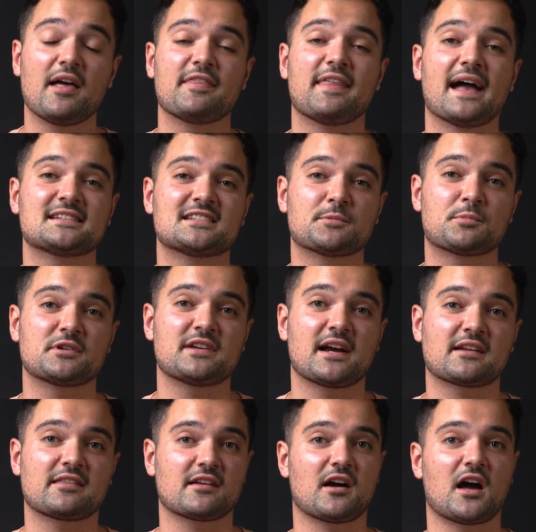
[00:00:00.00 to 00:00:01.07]
That's to
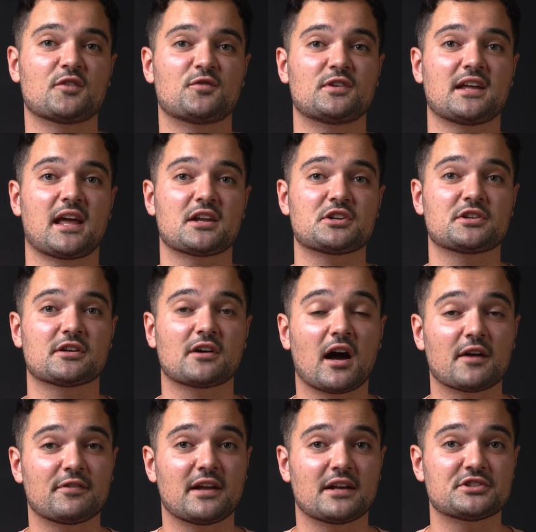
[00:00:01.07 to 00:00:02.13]
protect the
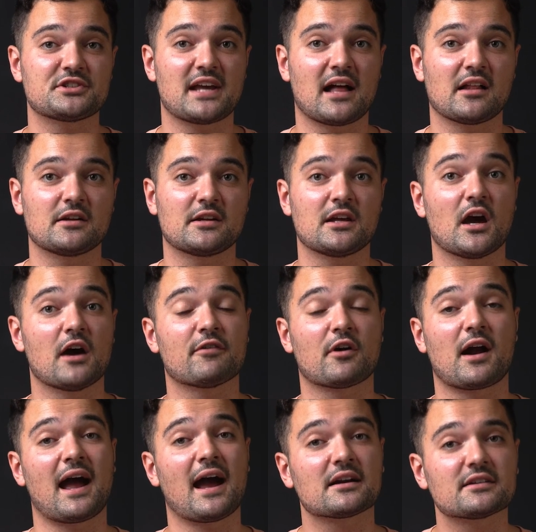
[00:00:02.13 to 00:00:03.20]
confidentiality of
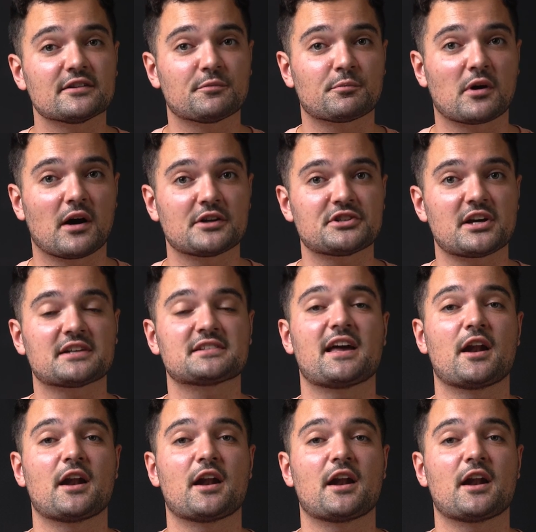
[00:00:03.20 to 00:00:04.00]
our active projects